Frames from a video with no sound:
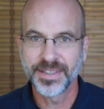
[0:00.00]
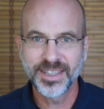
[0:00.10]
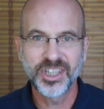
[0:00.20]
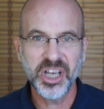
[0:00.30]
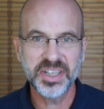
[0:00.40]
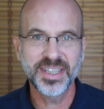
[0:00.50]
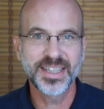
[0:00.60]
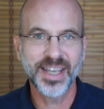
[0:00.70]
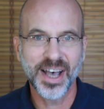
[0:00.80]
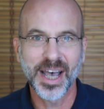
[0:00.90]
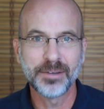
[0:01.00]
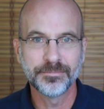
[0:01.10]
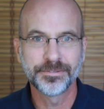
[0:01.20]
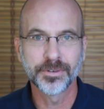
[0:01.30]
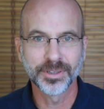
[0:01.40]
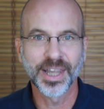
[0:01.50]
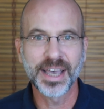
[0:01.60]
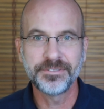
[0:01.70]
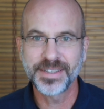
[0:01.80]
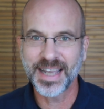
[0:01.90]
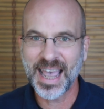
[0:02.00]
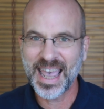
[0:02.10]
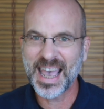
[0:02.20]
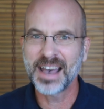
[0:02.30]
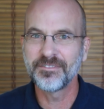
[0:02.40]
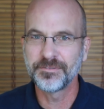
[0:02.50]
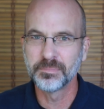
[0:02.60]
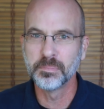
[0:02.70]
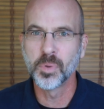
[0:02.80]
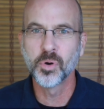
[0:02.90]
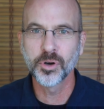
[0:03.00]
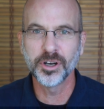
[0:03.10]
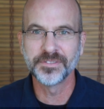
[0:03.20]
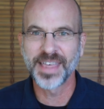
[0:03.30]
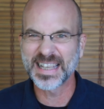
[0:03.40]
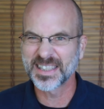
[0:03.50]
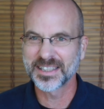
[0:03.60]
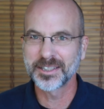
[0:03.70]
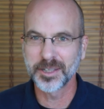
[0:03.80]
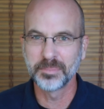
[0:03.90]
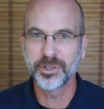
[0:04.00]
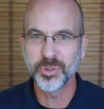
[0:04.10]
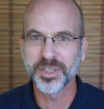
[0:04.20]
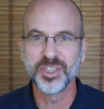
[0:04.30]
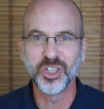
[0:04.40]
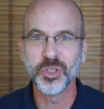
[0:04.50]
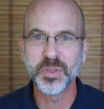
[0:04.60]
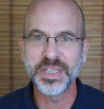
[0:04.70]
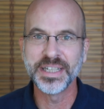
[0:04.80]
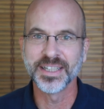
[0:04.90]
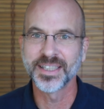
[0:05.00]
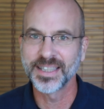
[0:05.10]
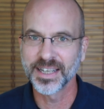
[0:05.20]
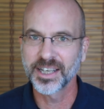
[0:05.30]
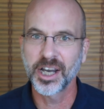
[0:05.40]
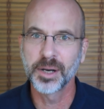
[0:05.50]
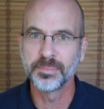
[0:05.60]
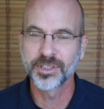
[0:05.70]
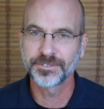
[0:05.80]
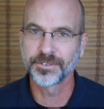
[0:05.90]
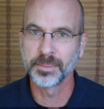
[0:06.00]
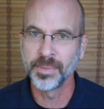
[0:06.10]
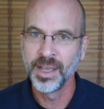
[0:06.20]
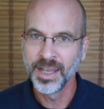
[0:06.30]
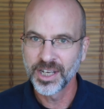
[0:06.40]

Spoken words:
It's just time for life to have more of that sumptuous juiciness that comes from